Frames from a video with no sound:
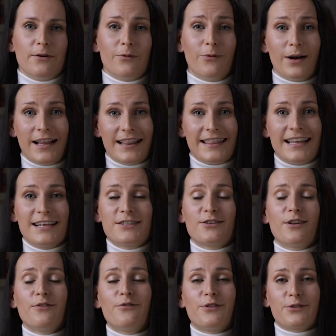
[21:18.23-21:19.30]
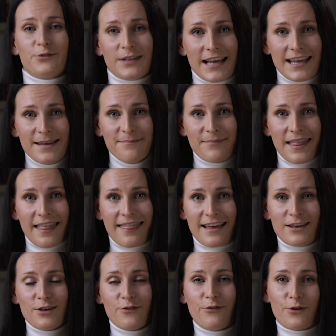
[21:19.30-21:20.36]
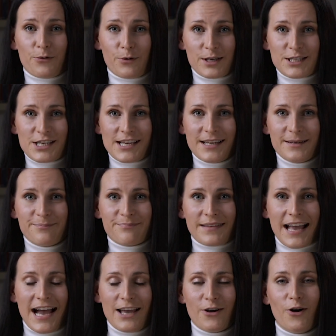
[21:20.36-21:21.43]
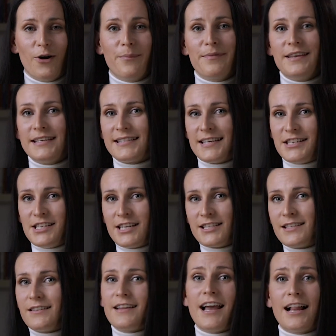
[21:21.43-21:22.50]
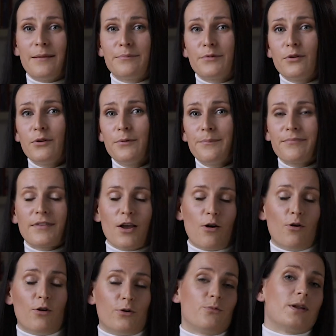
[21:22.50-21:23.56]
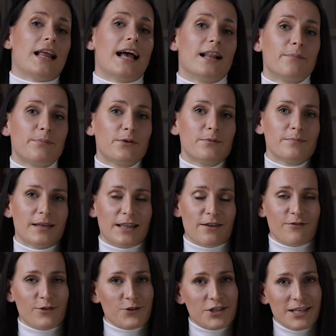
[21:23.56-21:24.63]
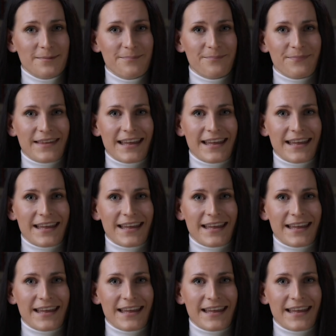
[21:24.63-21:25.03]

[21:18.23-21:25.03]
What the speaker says: Well, that's all for today. Thank you for watching. I hope this suggestion helped you or will help you in the future.